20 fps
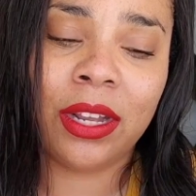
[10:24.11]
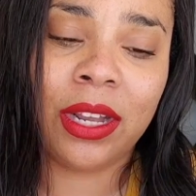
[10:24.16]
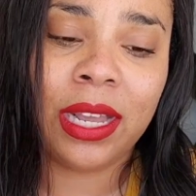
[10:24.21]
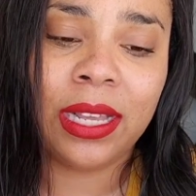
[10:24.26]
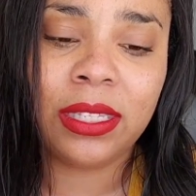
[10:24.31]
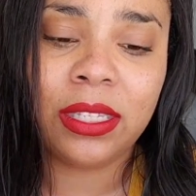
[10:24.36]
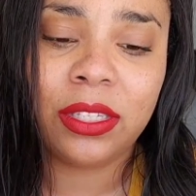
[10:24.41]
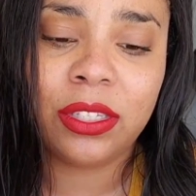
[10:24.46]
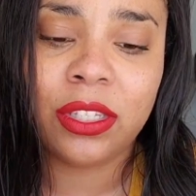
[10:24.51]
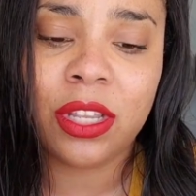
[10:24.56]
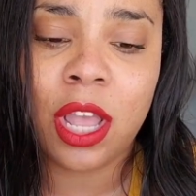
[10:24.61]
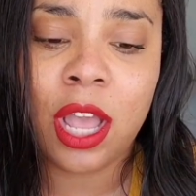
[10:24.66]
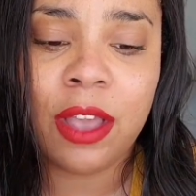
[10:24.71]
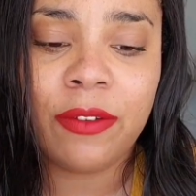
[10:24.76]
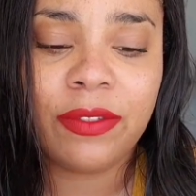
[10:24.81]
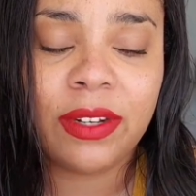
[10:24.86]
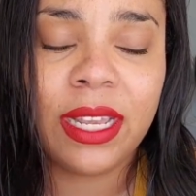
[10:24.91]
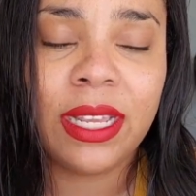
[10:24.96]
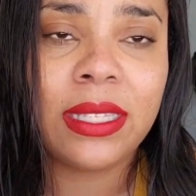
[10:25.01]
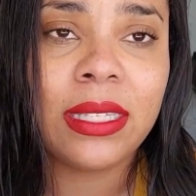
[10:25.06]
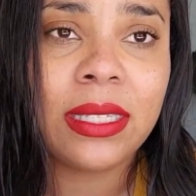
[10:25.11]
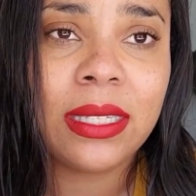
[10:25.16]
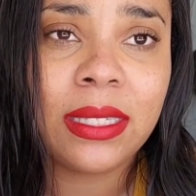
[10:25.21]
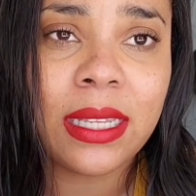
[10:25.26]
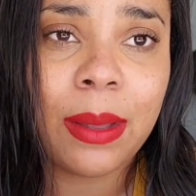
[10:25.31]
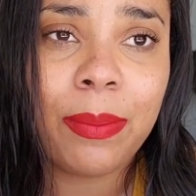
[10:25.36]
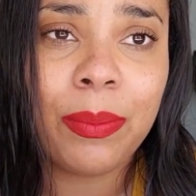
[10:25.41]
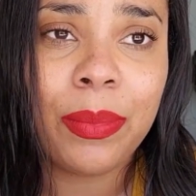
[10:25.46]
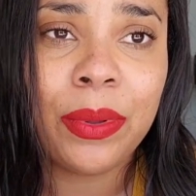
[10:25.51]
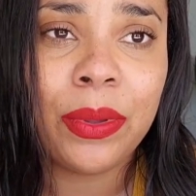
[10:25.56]
It's soft, it's
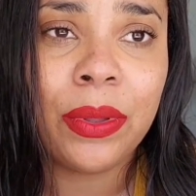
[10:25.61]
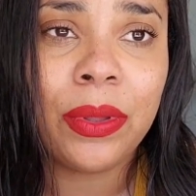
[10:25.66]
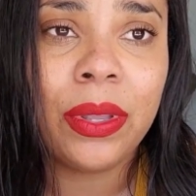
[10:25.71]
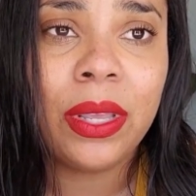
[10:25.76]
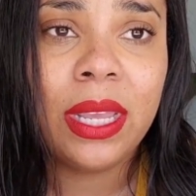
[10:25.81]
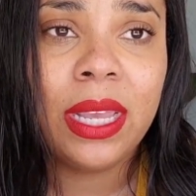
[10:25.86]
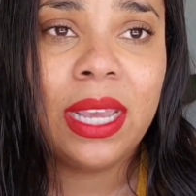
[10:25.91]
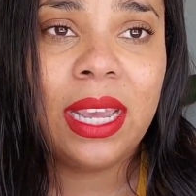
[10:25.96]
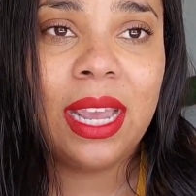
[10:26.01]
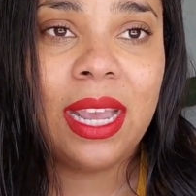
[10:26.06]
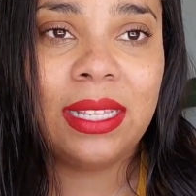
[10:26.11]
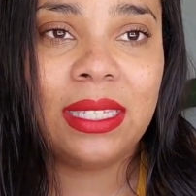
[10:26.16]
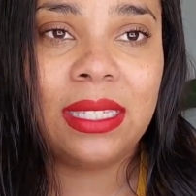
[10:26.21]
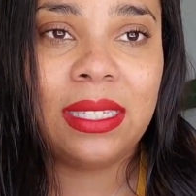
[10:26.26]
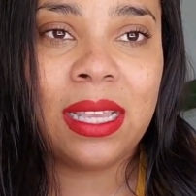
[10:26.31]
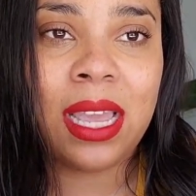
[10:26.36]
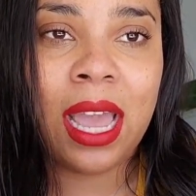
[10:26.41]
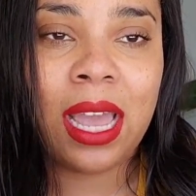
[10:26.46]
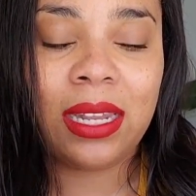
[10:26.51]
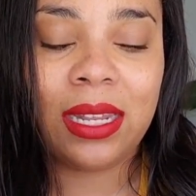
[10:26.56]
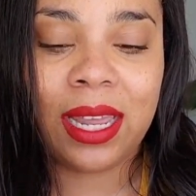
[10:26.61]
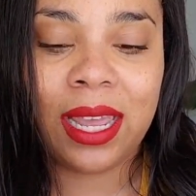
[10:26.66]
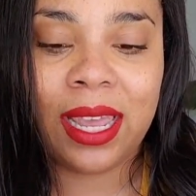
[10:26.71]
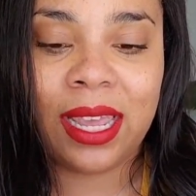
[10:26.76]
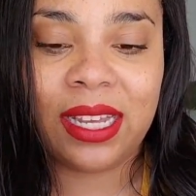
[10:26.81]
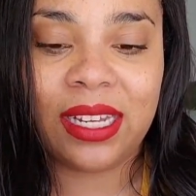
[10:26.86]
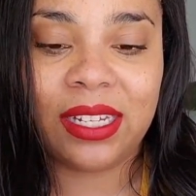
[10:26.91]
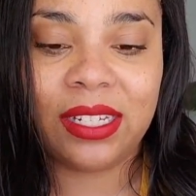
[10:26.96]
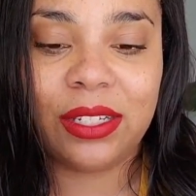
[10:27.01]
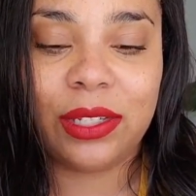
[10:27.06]
supple. It's not like,